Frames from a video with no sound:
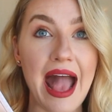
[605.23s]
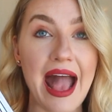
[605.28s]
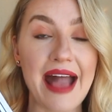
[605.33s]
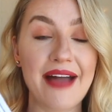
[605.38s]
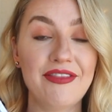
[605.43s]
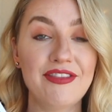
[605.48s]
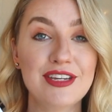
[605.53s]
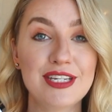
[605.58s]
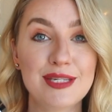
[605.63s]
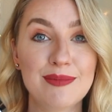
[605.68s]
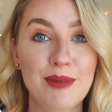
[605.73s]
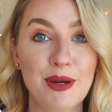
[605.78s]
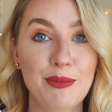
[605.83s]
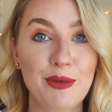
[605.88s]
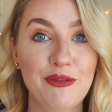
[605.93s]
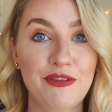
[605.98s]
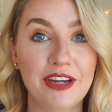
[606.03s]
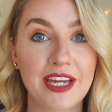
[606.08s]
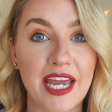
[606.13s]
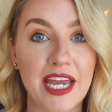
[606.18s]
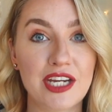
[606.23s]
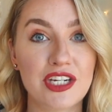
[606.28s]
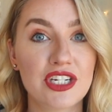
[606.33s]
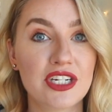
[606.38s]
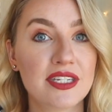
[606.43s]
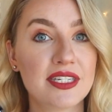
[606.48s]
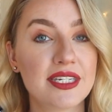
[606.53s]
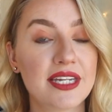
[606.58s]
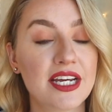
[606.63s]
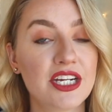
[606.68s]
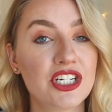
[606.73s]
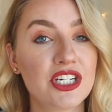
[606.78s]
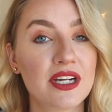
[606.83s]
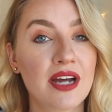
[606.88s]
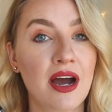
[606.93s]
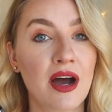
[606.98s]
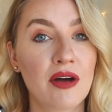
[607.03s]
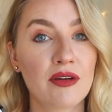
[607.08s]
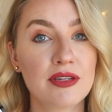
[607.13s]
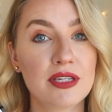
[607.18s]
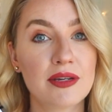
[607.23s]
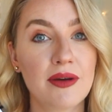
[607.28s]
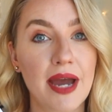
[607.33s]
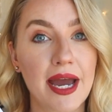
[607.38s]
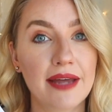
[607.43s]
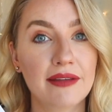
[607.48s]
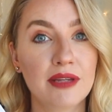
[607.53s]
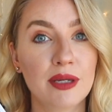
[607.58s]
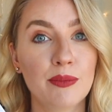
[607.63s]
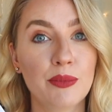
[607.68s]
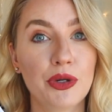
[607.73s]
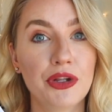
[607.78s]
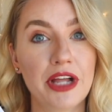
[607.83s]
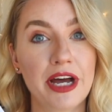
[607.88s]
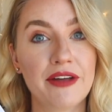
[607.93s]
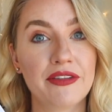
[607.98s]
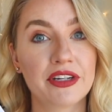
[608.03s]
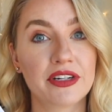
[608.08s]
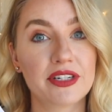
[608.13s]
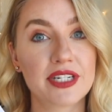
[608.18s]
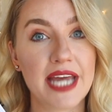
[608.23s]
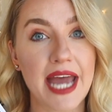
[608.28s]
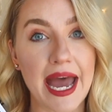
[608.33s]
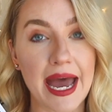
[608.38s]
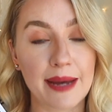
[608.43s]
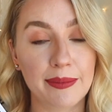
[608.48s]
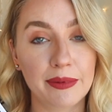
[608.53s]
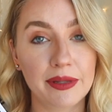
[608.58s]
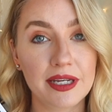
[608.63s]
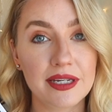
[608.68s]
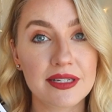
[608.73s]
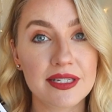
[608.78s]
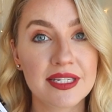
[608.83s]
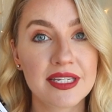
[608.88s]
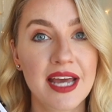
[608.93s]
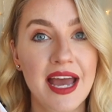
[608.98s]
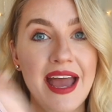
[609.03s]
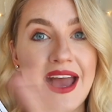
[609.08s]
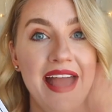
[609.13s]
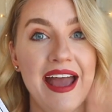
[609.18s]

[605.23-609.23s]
At this mummification station, I also had them pull out their tablets,